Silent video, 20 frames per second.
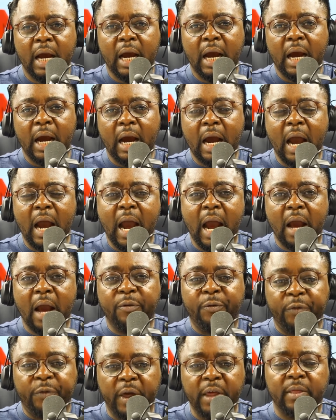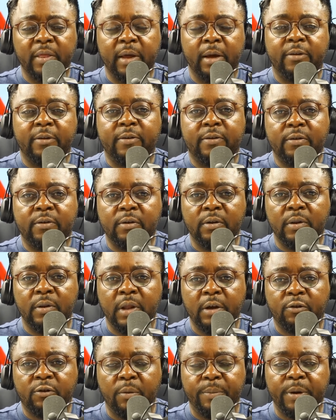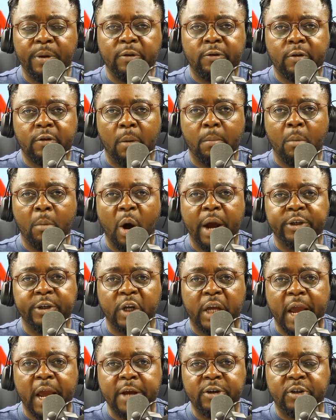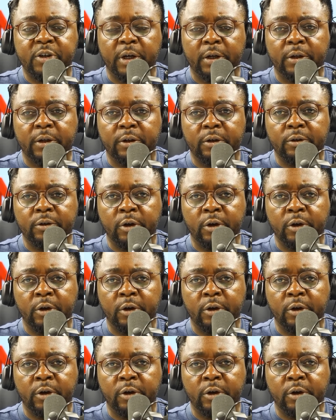Uh, I think there needs to be some more education,